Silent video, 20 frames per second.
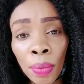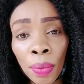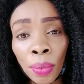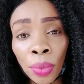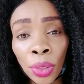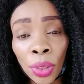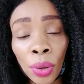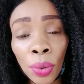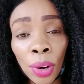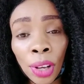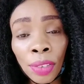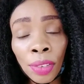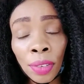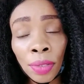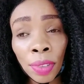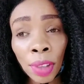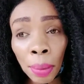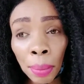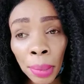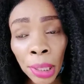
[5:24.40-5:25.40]
the wife of
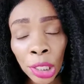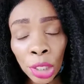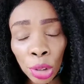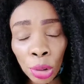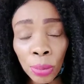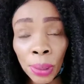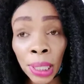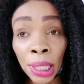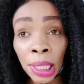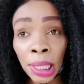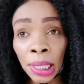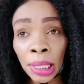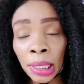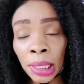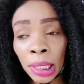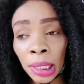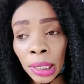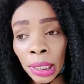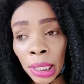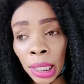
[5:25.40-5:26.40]
the bishop in that
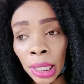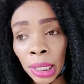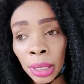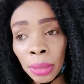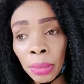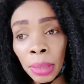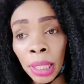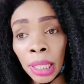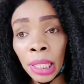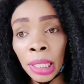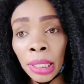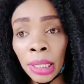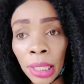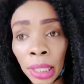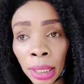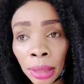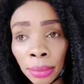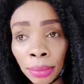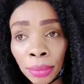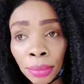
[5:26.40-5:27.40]
church by that
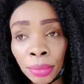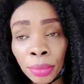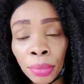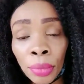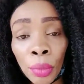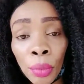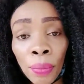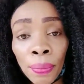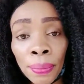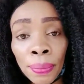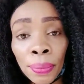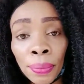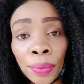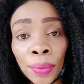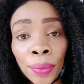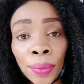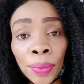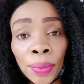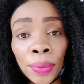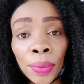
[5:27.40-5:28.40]
time.
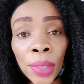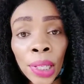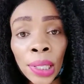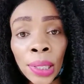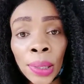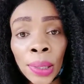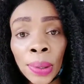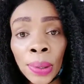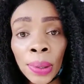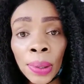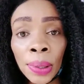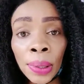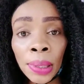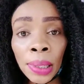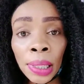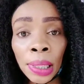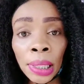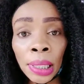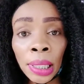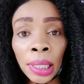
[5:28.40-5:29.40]
So
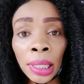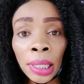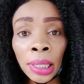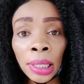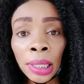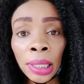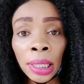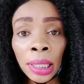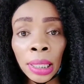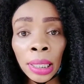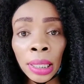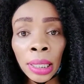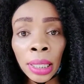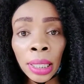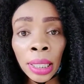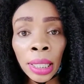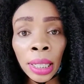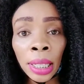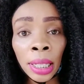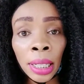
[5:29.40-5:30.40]
and then
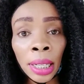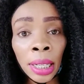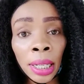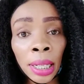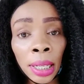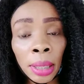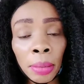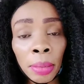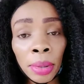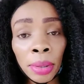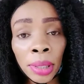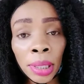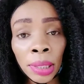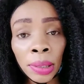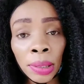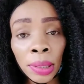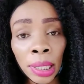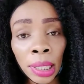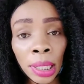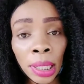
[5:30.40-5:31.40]
they heard about
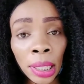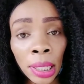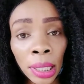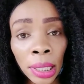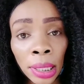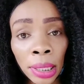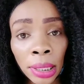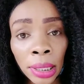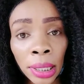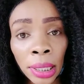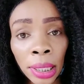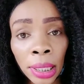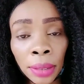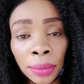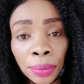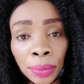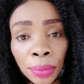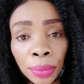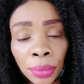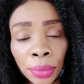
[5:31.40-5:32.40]
our case, and then
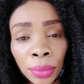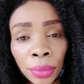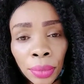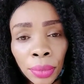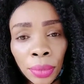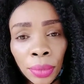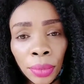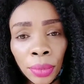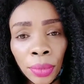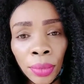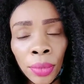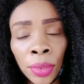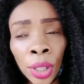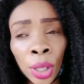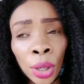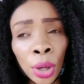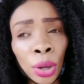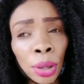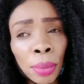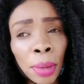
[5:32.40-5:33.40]

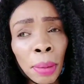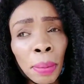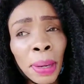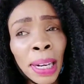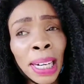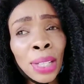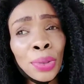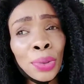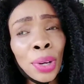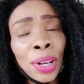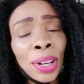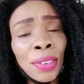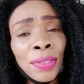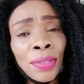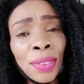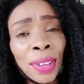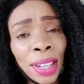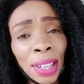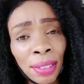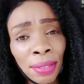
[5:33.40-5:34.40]
okay, my parents were
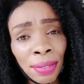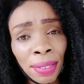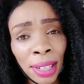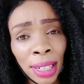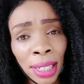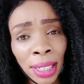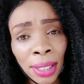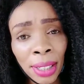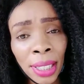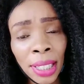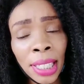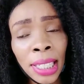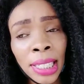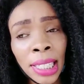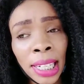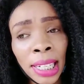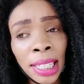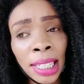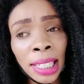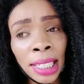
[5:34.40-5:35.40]
very far. You see, this is
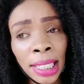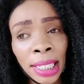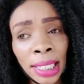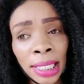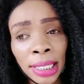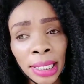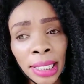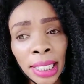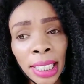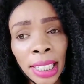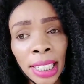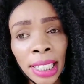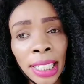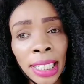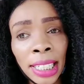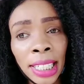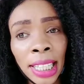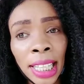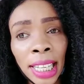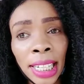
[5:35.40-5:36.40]
another country.
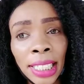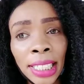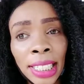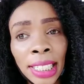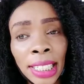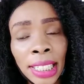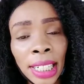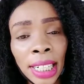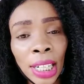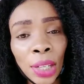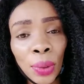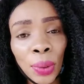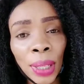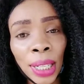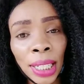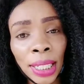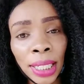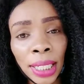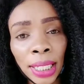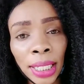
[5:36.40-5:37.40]
They had just
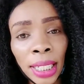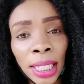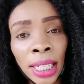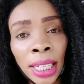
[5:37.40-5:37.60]
relocated.